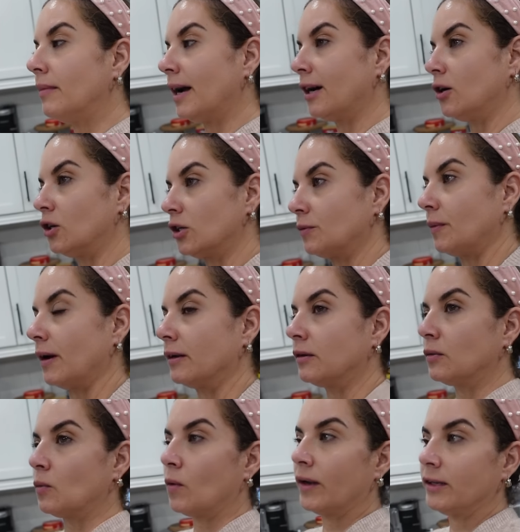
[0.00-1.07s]
My
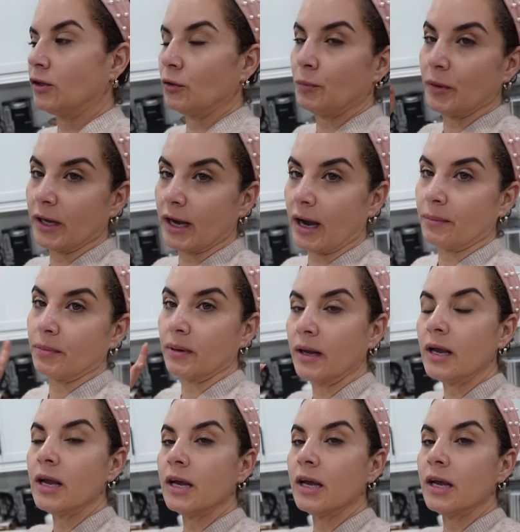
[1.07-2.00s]
husband went to pick up